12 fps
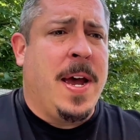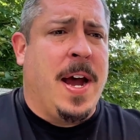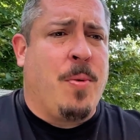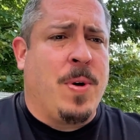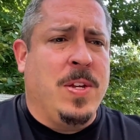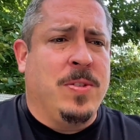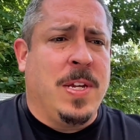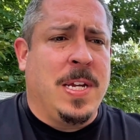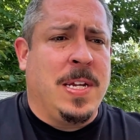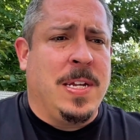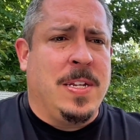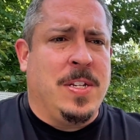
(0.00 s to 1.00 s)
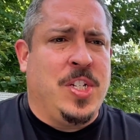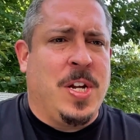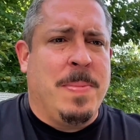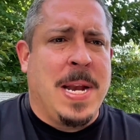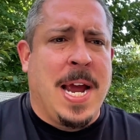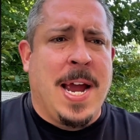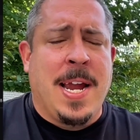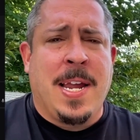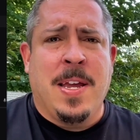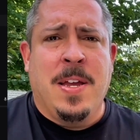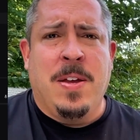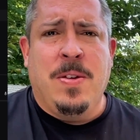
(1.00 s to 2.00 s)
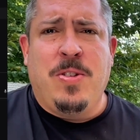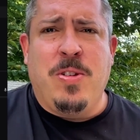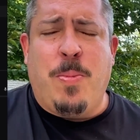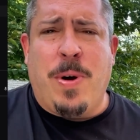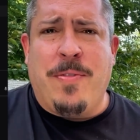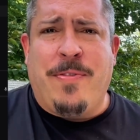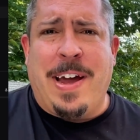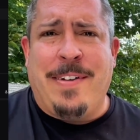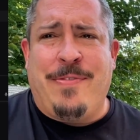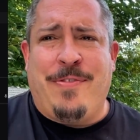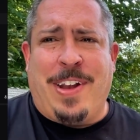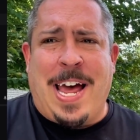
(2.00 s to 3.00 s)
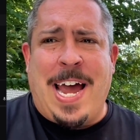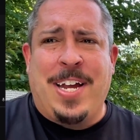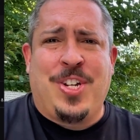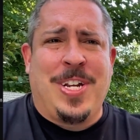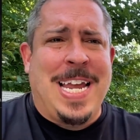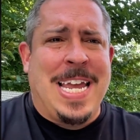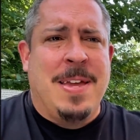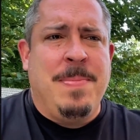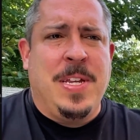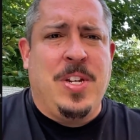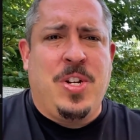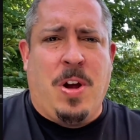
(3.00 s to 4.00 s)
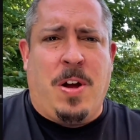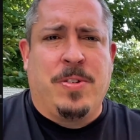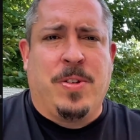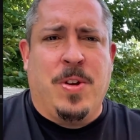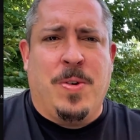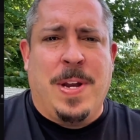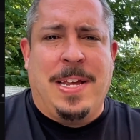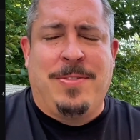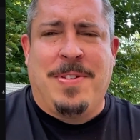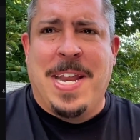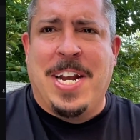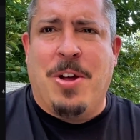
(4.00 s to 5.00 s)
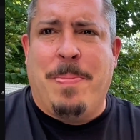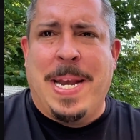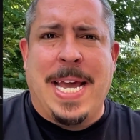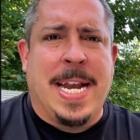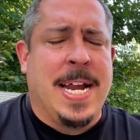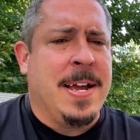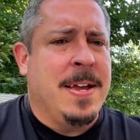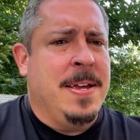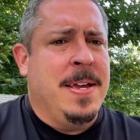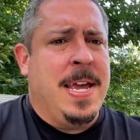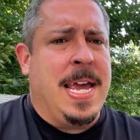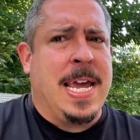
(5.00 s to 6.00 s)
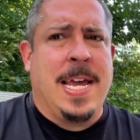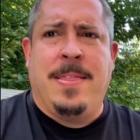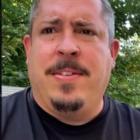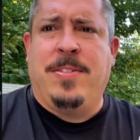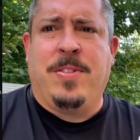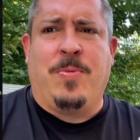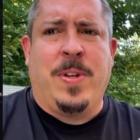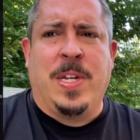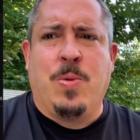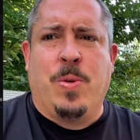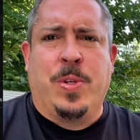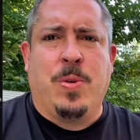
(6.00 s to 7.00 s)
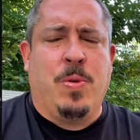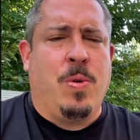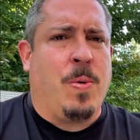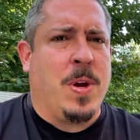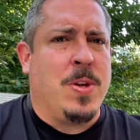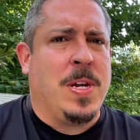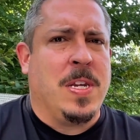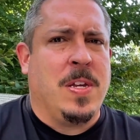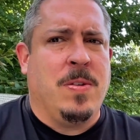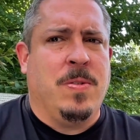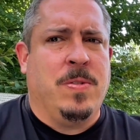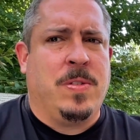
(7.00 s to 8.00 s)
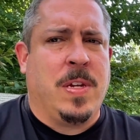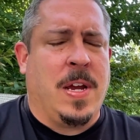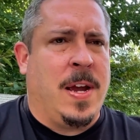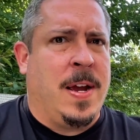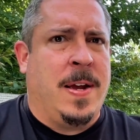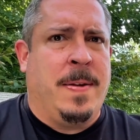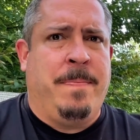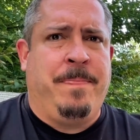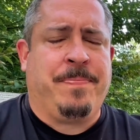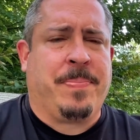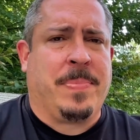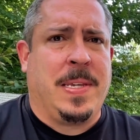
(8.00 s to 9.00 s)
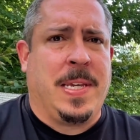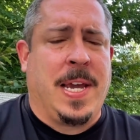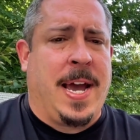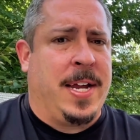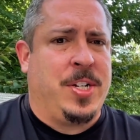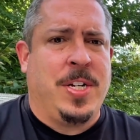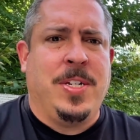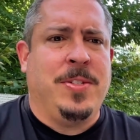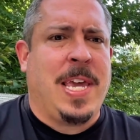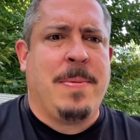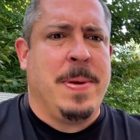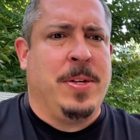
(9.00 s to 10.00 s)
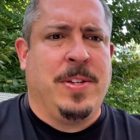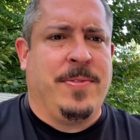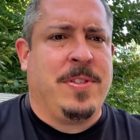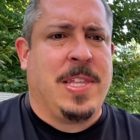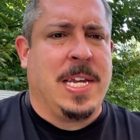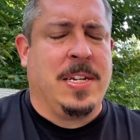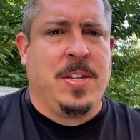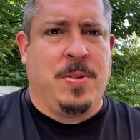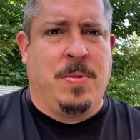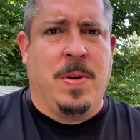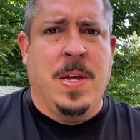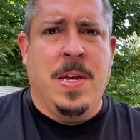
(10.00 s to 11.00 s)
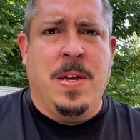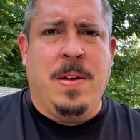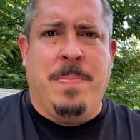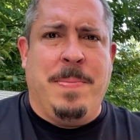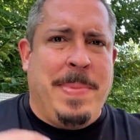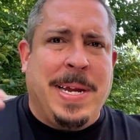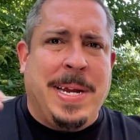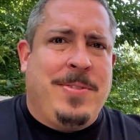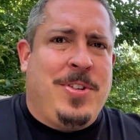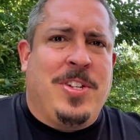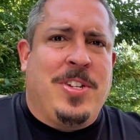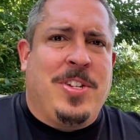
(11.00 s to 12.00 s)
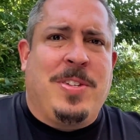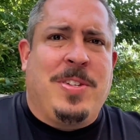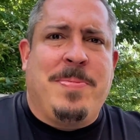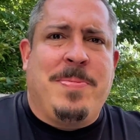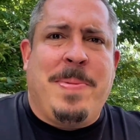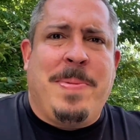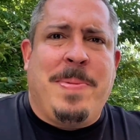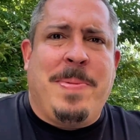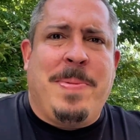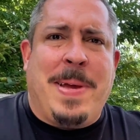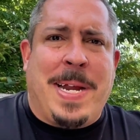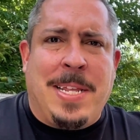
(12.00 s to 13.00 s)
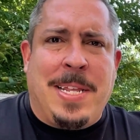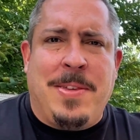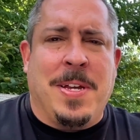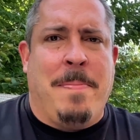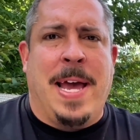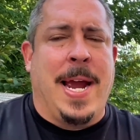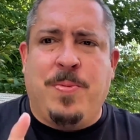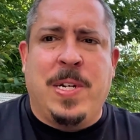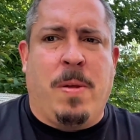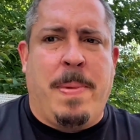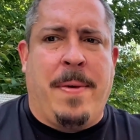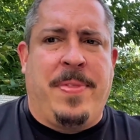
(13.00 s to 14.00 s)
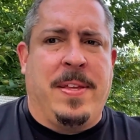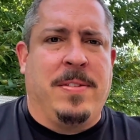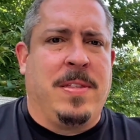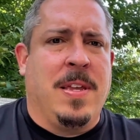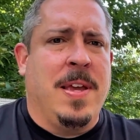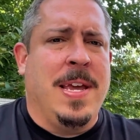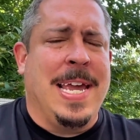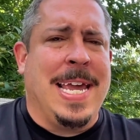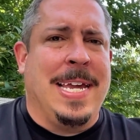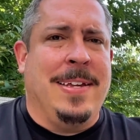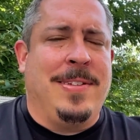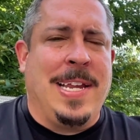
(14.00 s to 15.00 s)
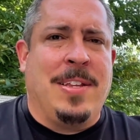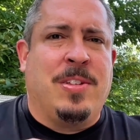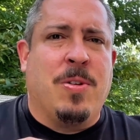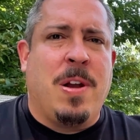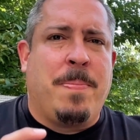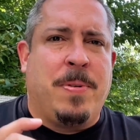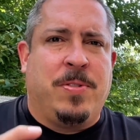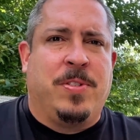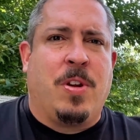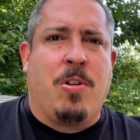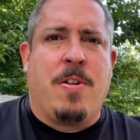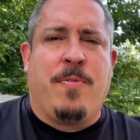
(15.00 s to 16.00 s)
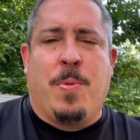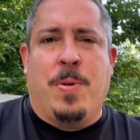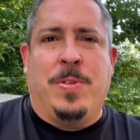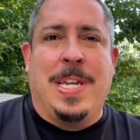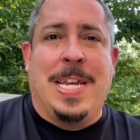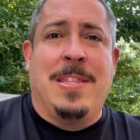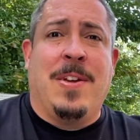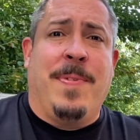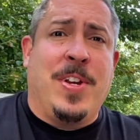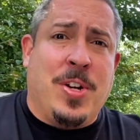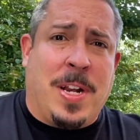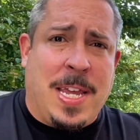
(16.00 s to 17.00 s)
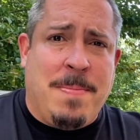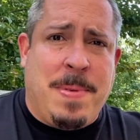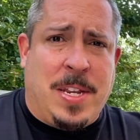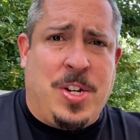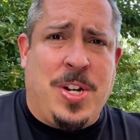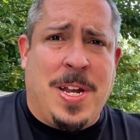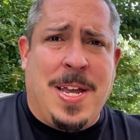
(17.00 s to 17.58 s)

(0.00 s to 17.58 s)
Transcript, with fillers: uh, we're using Gemini 2.5 Flash Image, also known as Nano Banana. And this is a really cool tool where you can use, um, gosh, you can use the capability of this thing to make just about anything you can imagine with your mind. And what's really cool about this is it's going to preserve what's was in the original image